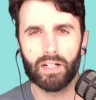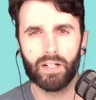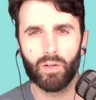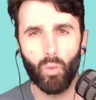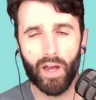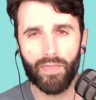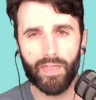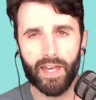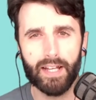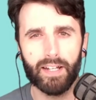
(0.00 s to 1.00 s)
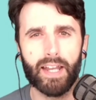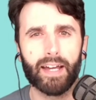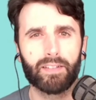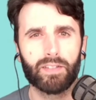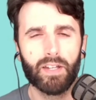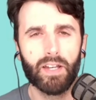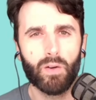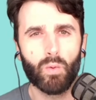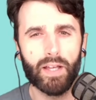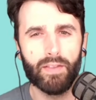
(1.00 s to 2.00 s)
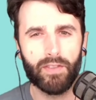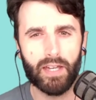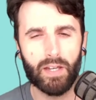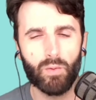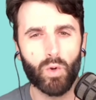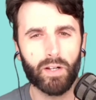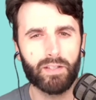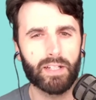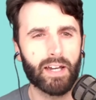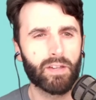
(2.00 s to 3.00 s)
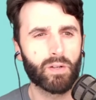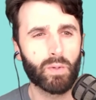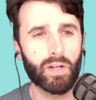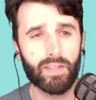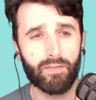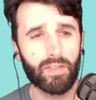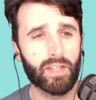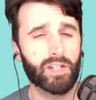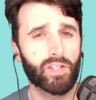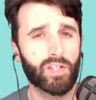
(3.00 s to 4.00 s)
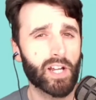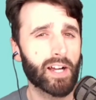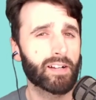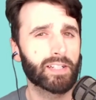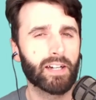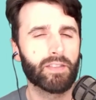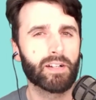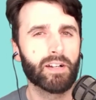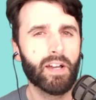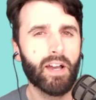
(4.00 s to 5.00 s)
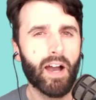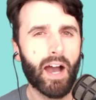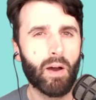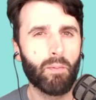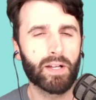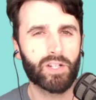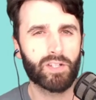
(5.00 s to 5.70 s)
when they connect, when they work together, when even they just share together, how much